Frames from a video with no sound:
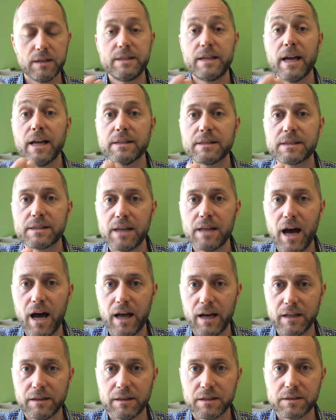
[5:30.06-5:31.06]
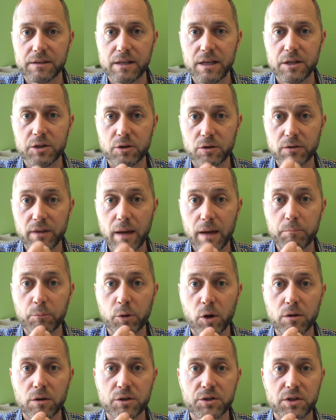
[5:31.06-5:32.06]
dense knot at the center, that
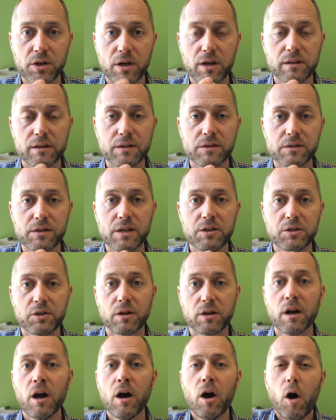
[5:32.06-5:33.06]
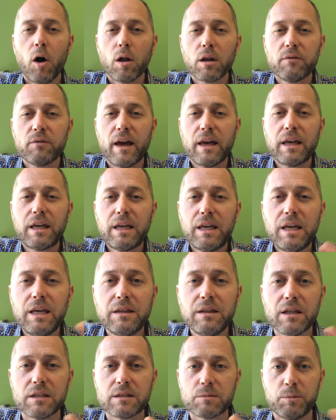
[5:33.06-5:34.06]
protostar at the center, all of that
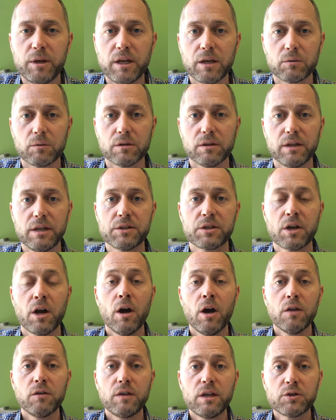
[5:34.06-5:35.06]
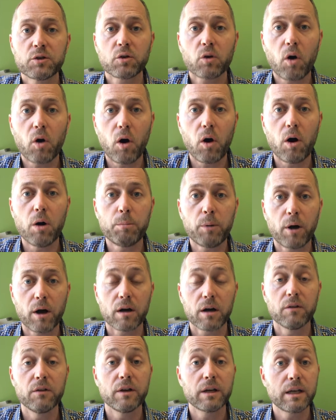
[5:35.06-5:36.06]
heat that's being released, these are all
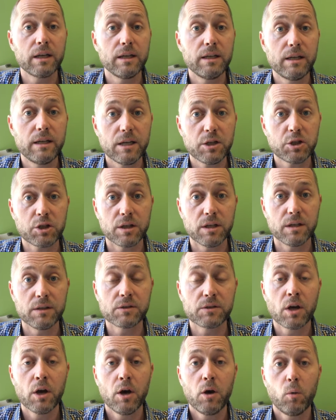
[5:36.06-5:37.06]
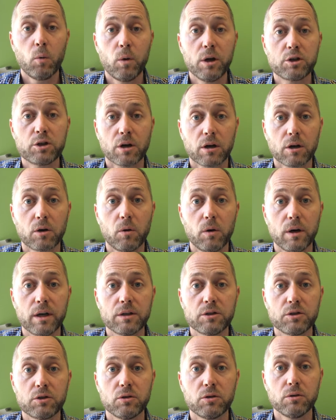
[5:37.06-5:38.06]
part of the conditions which are
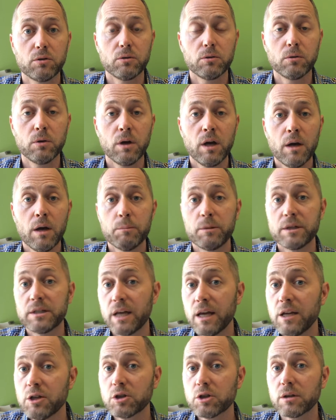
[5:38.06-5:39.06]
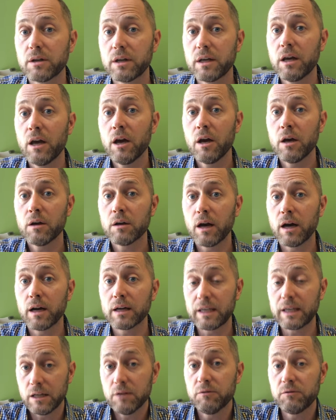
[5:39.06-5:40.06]
going to potentially
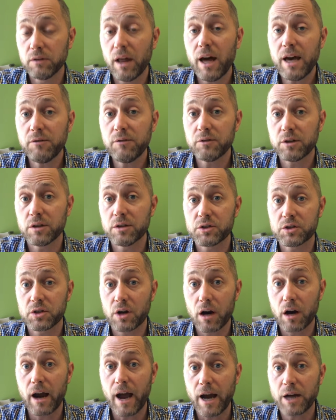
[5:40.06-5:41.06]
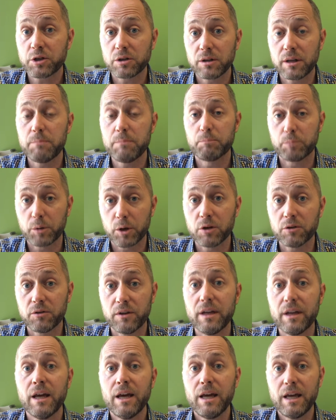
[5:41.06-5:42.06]
give life to the star, actually birth
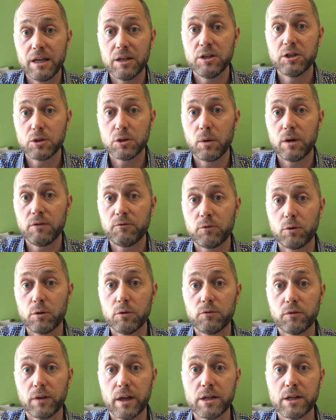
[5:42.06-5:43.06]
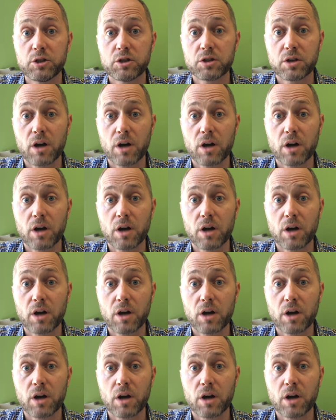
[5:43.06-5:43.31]
it into a full-fledged